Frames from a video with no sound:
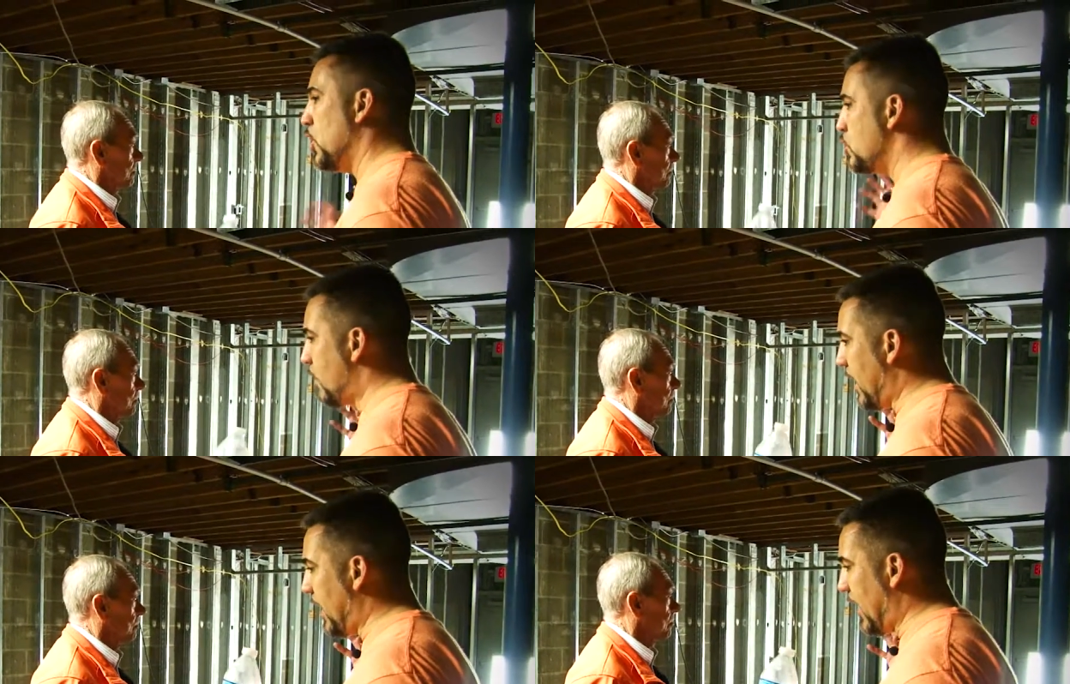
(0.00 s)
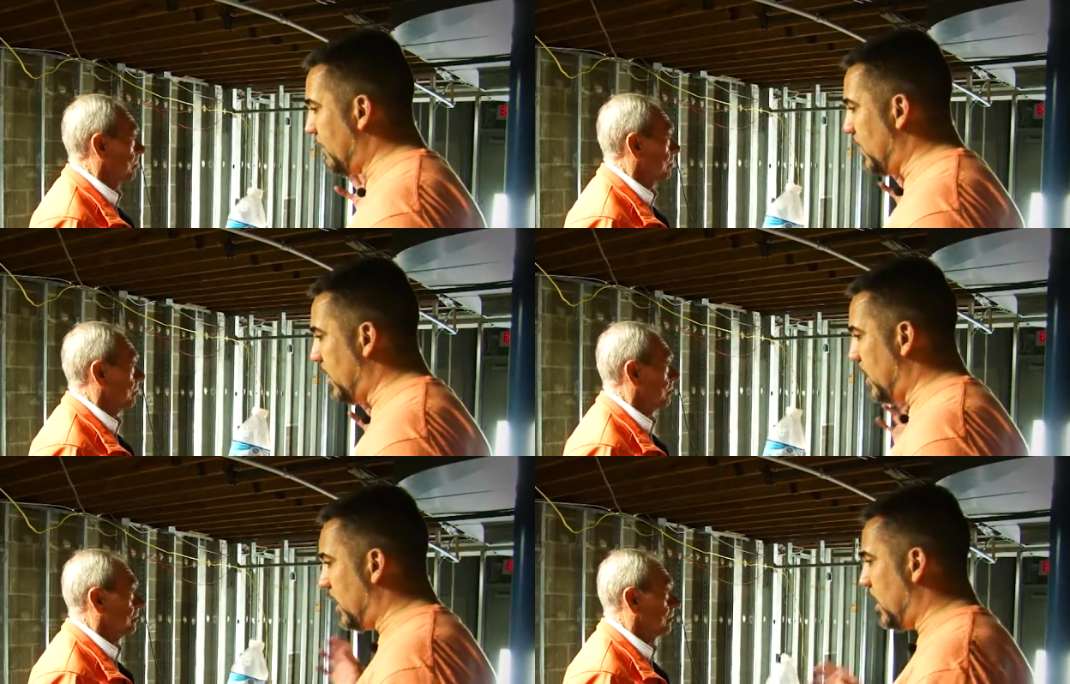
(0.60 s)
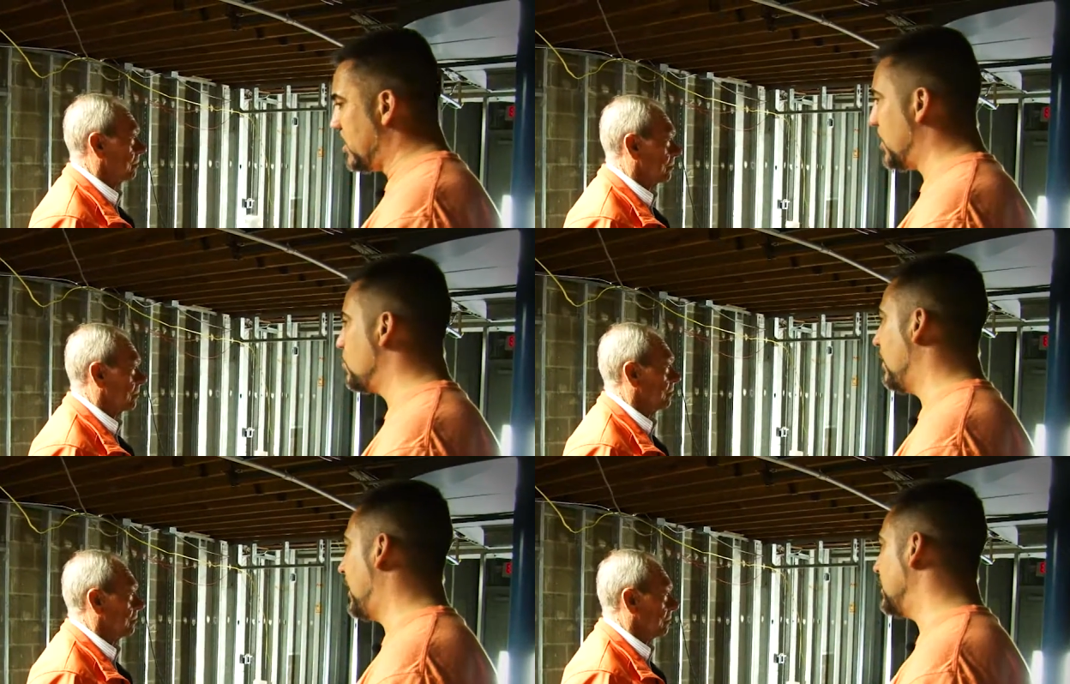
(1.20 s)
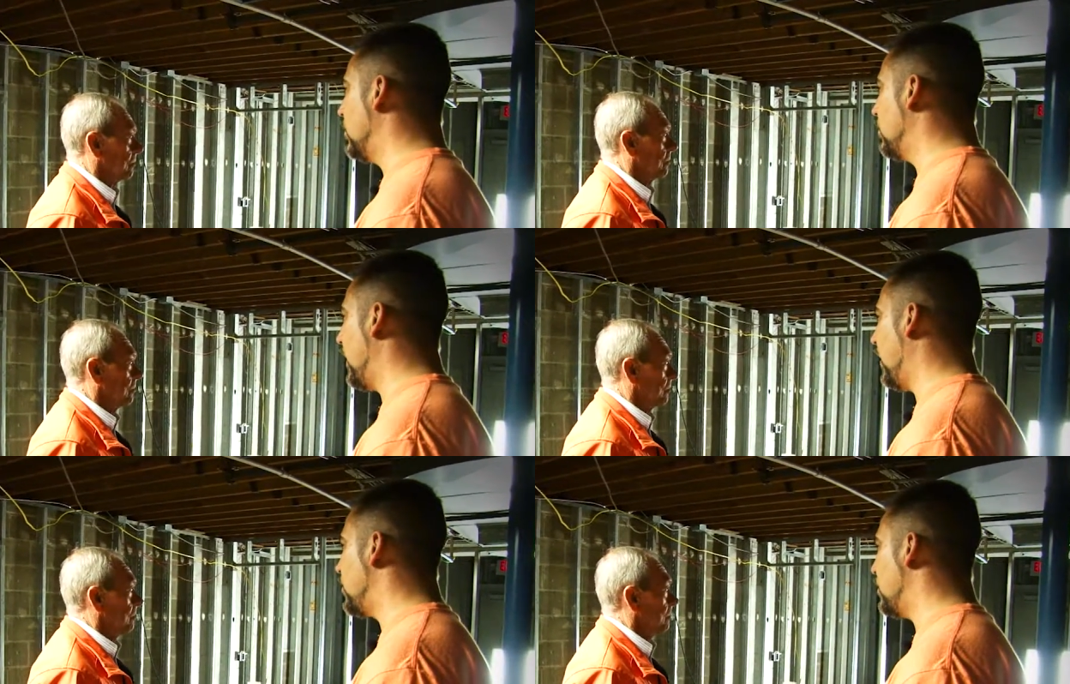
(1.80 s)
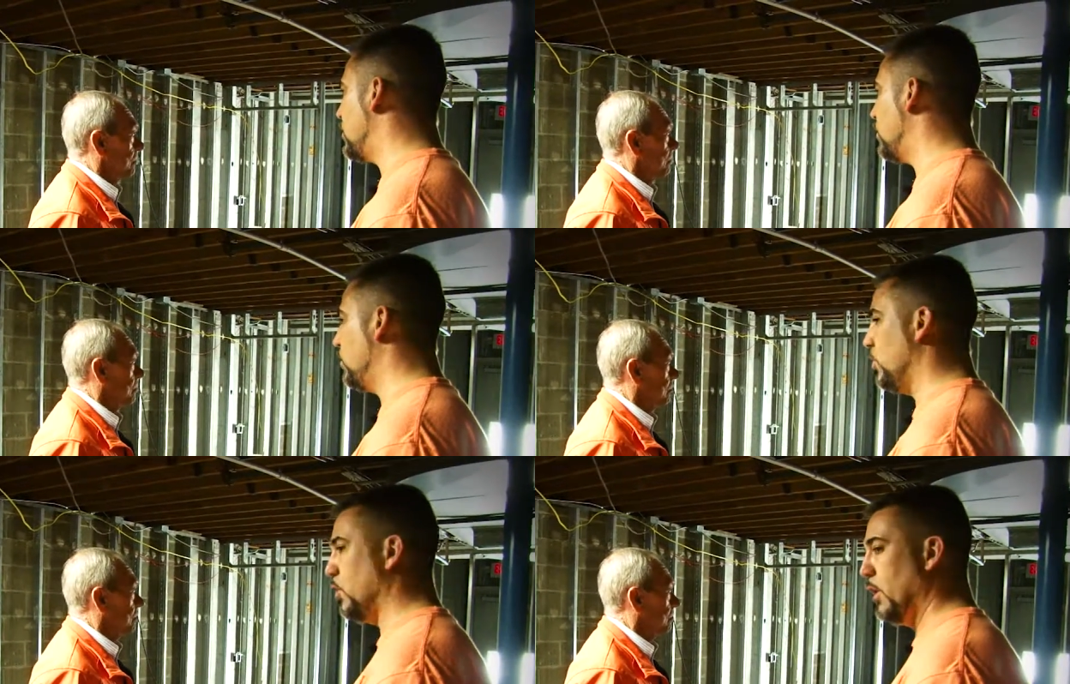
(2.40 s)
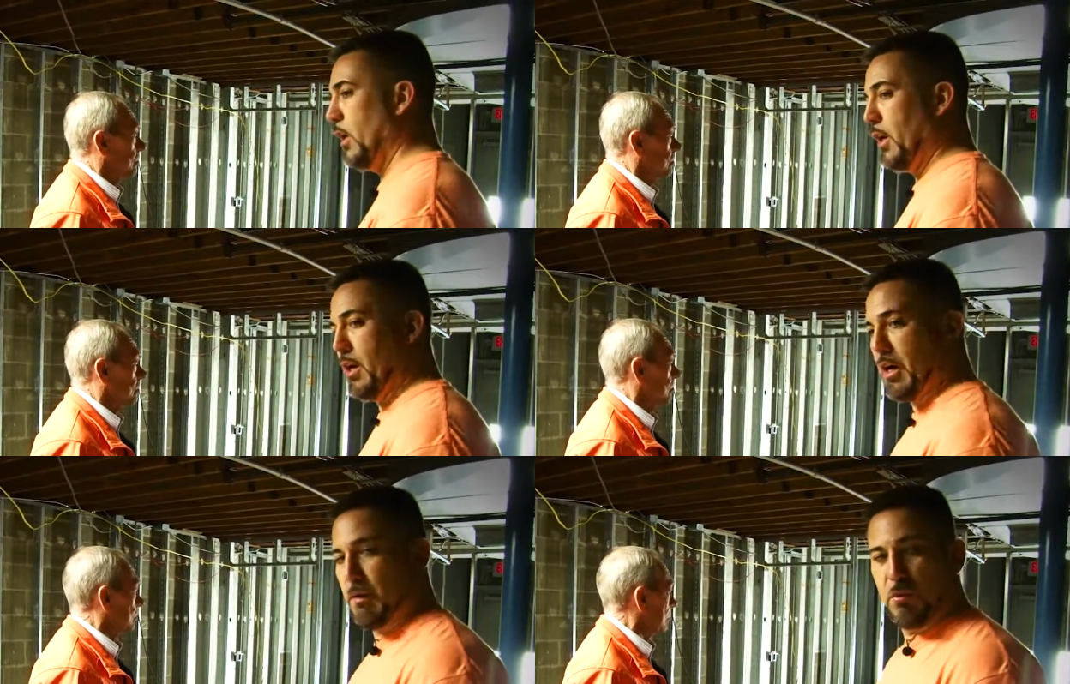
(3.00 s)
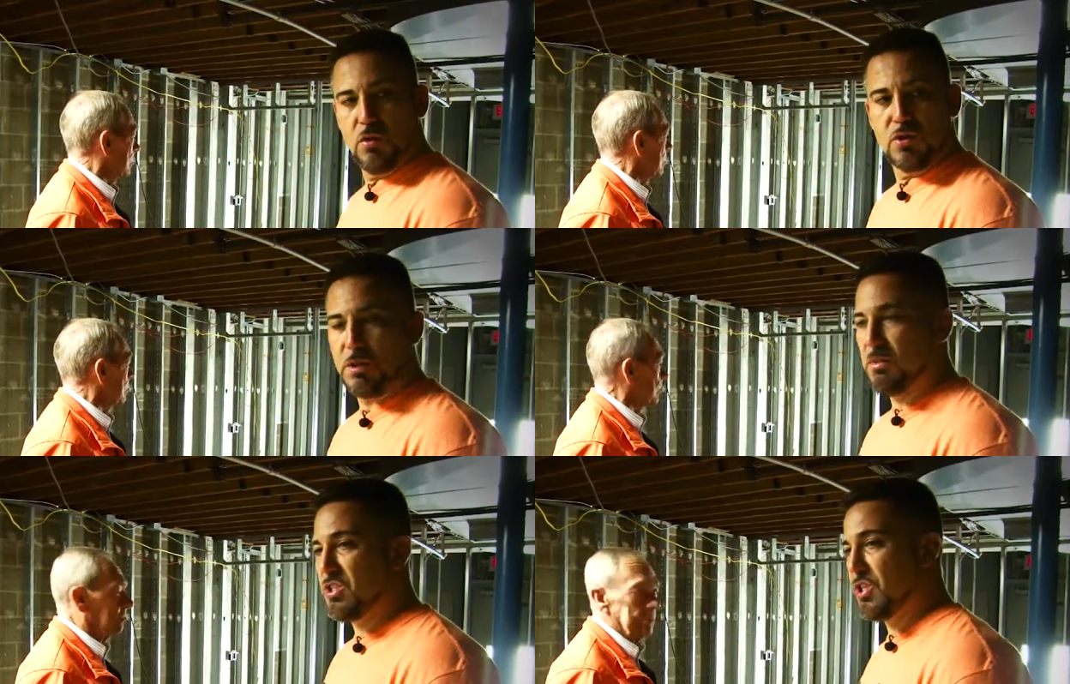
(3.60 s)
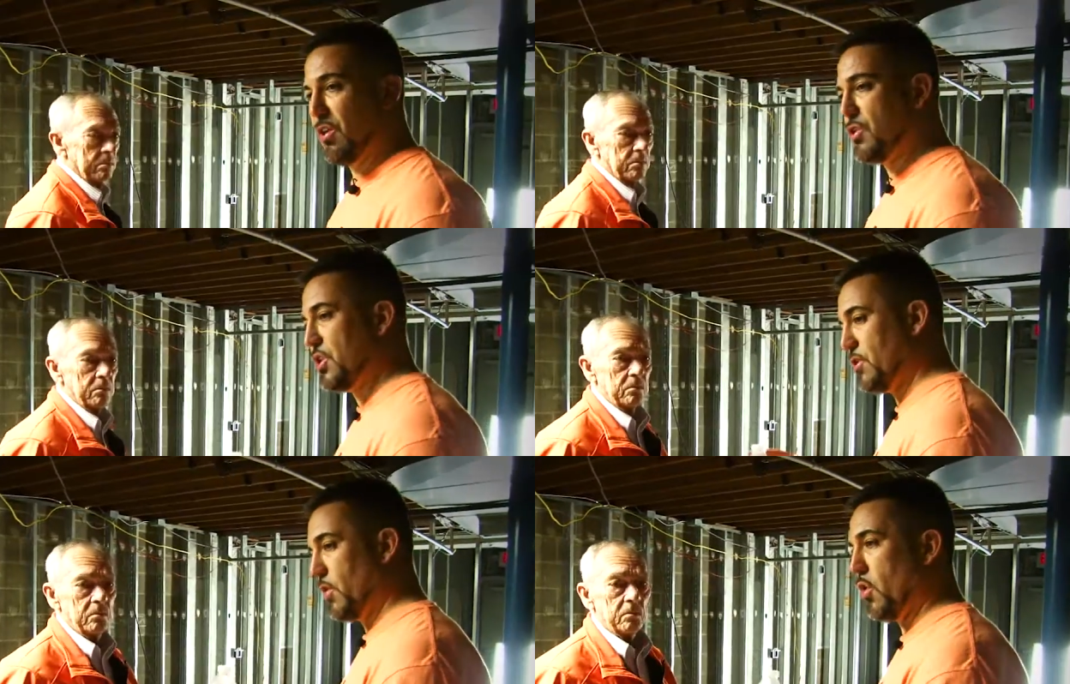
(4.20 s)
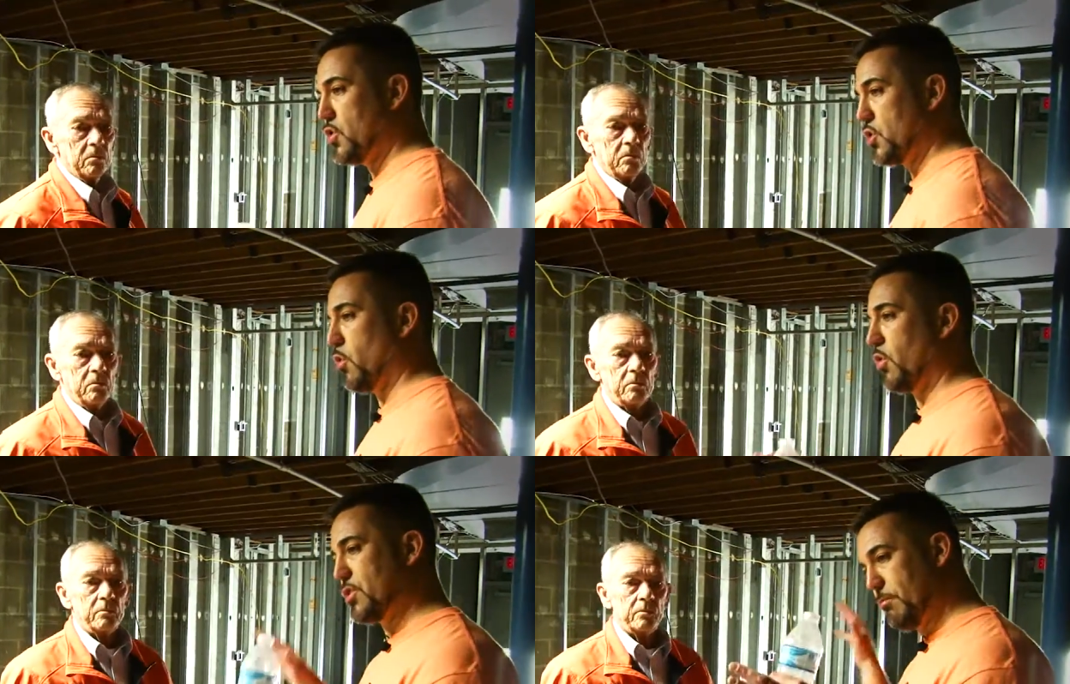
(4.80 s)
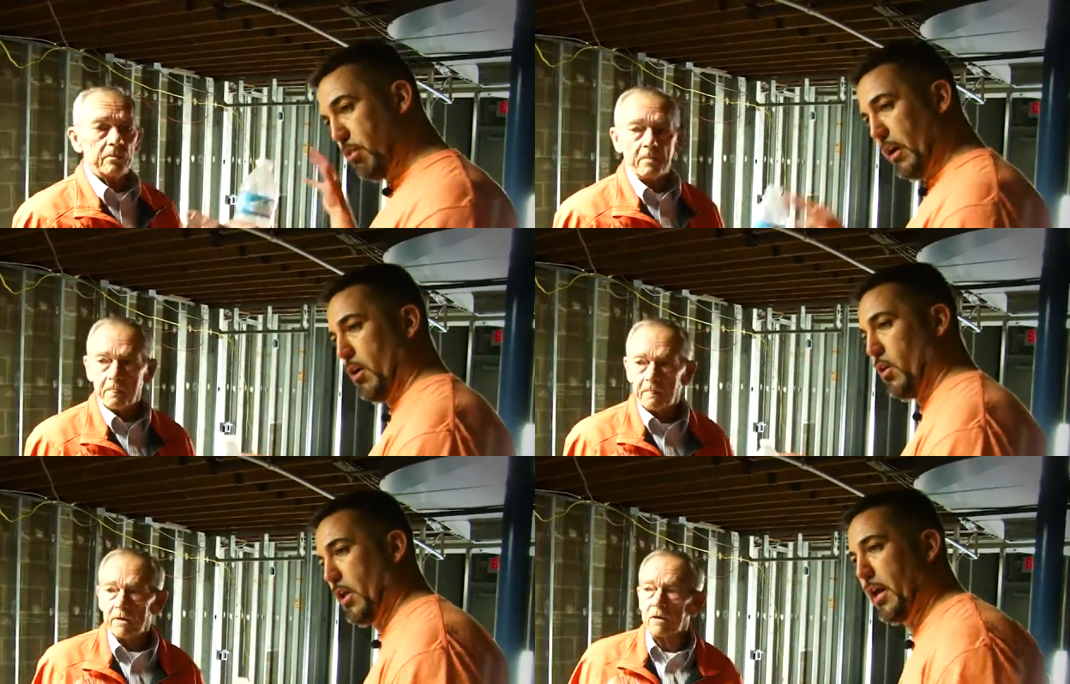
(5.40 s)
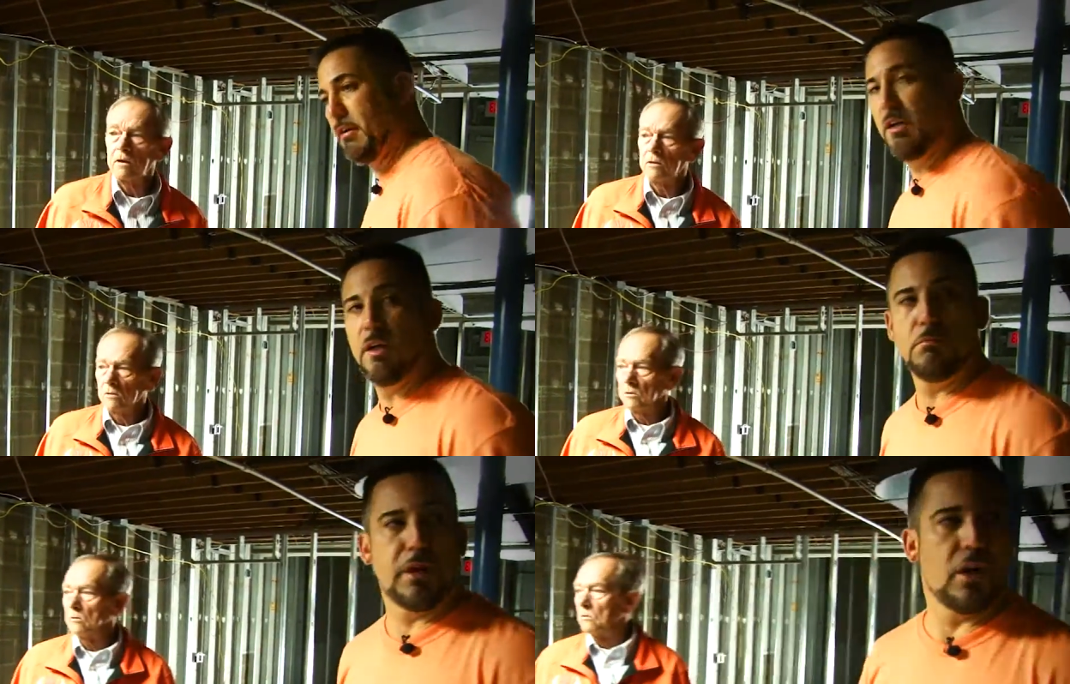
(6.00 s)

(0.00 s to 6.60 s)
Speaker 1: try to have a, a centralized location to um, use some of the synergies of all the stores and bring all that, bring